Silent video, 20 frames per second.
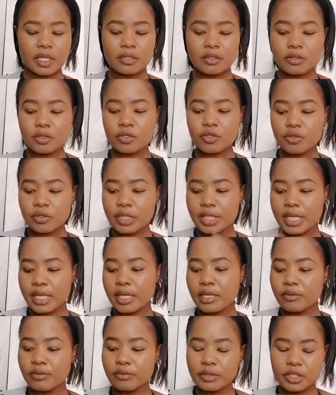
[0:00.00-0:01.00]
So
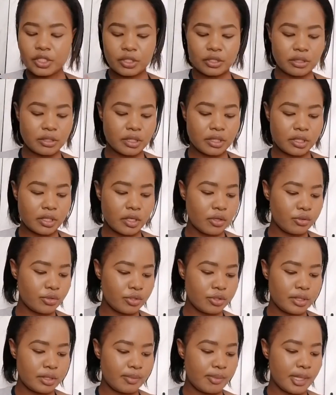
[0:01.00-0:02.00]
today we're just gonna go
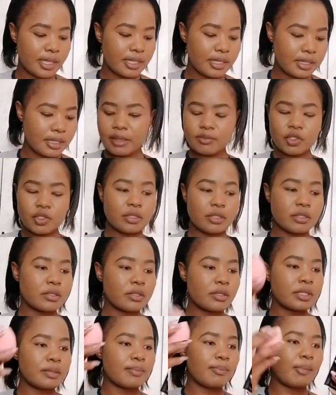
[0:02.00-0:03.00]
to the base. I am just
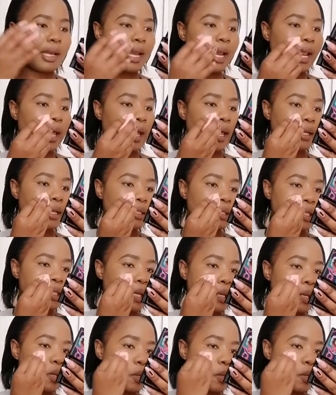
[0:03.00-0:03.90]
gonna blend.